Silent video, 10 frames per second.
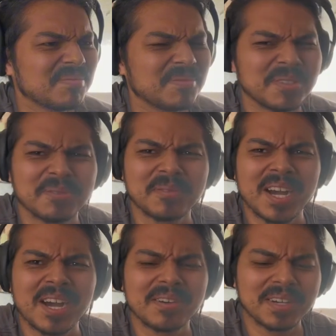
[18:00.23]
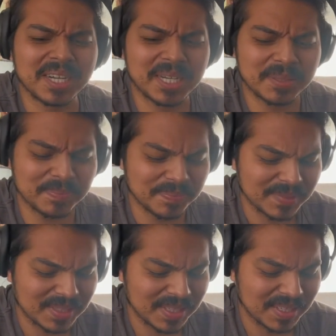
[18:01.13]
Wow, um,
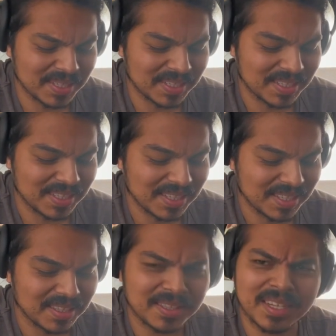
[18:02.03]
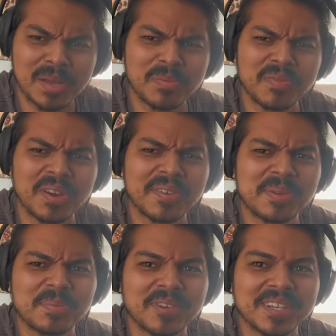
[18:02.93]
I'm very
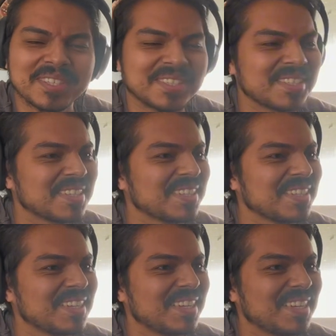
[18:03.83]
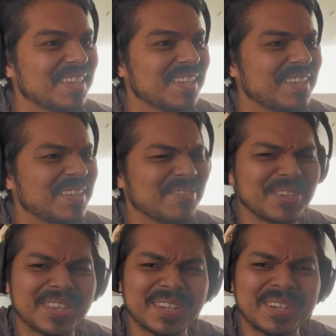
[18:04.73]
impressed with
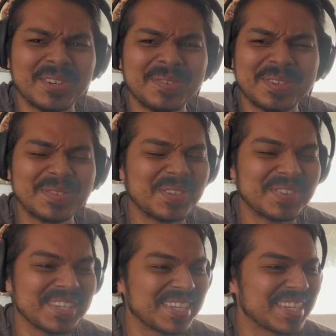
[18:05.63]
the Goofy movie.